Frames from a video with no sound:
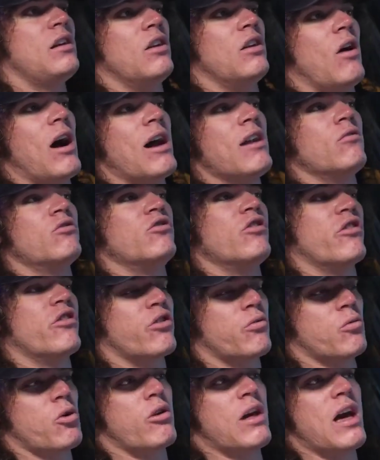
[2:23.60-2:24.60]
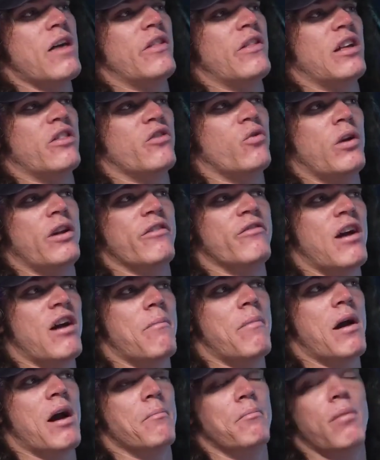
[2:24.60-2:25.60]
I don't just throw down that
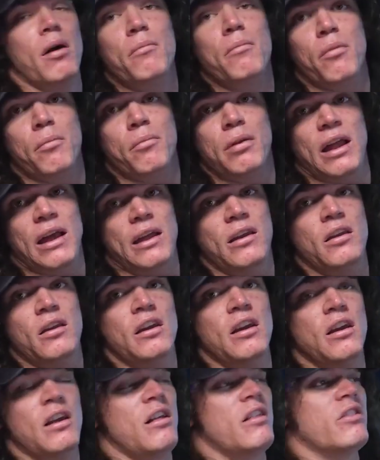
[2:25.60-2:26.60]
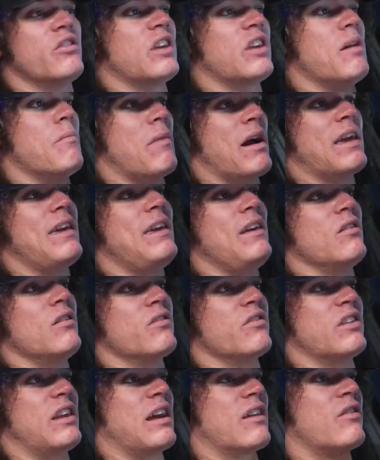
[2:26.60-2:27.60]
25-pound bumper plate to give my
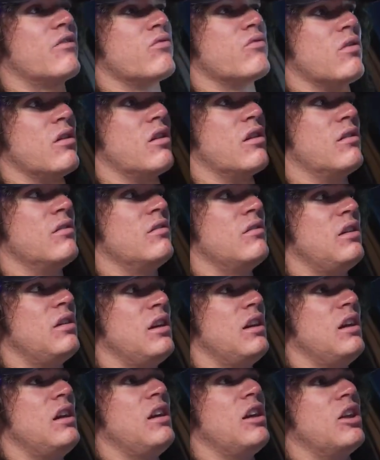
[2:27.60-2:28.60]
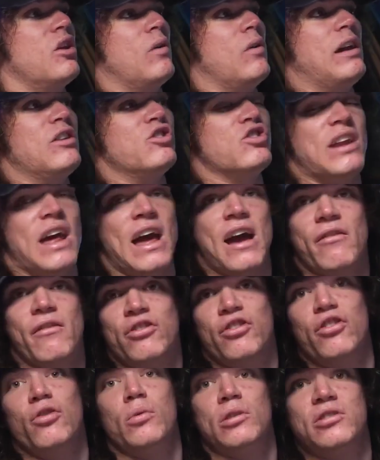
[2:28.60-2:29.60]
heels an extra, inch and a half,
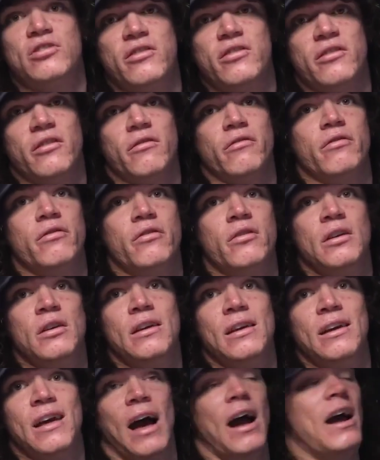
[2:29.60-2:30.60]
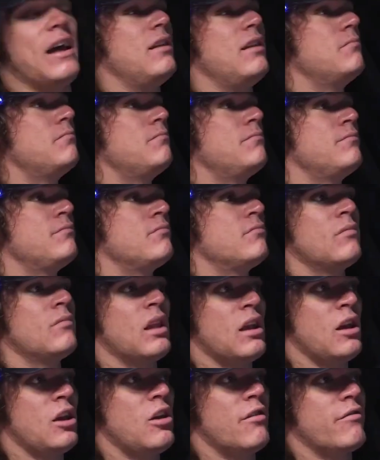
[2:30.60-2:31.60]
2 inches of height
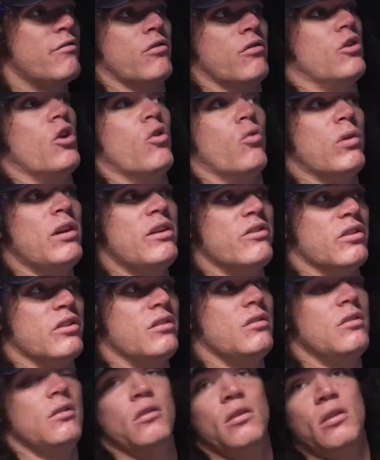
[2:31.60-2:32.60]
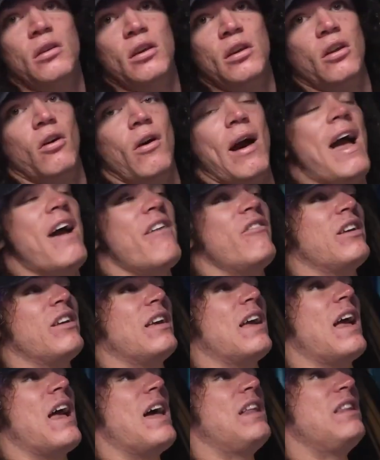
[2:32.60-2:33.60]
for no reason.
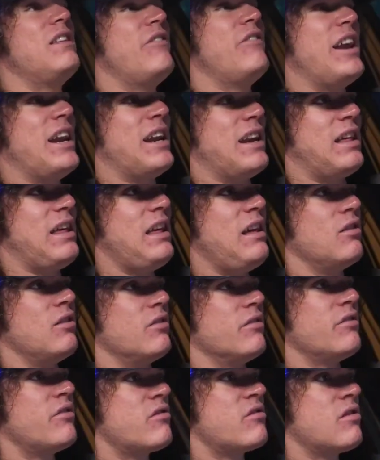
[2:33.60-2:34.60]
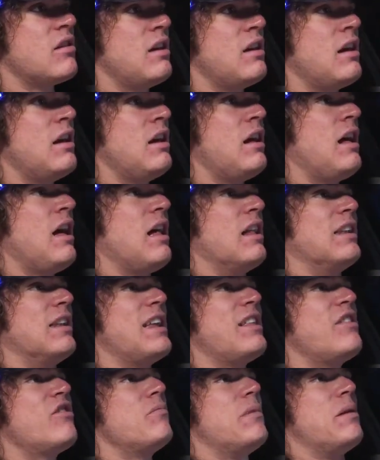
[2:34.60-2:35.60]
Having elevated heels
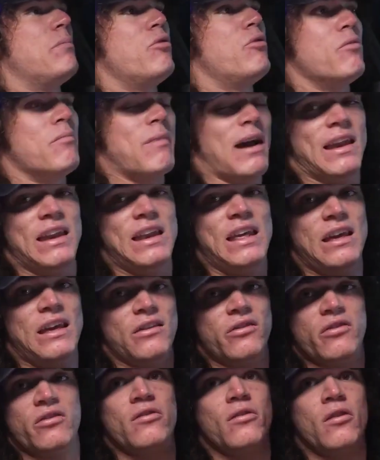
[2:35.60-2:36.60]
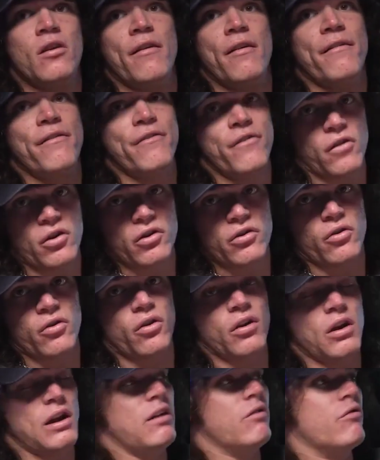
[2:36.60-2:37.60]
lets me put my knees
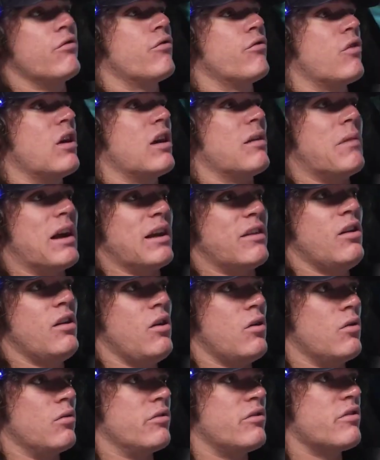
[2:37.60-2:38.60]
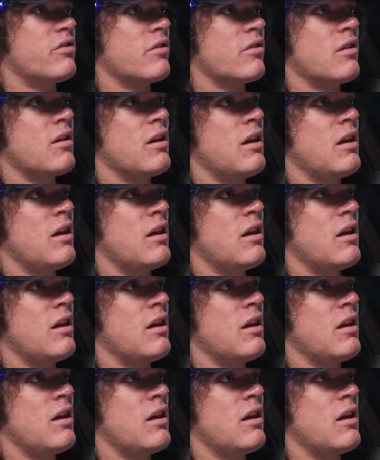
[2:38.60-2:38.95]
further in front of my toes,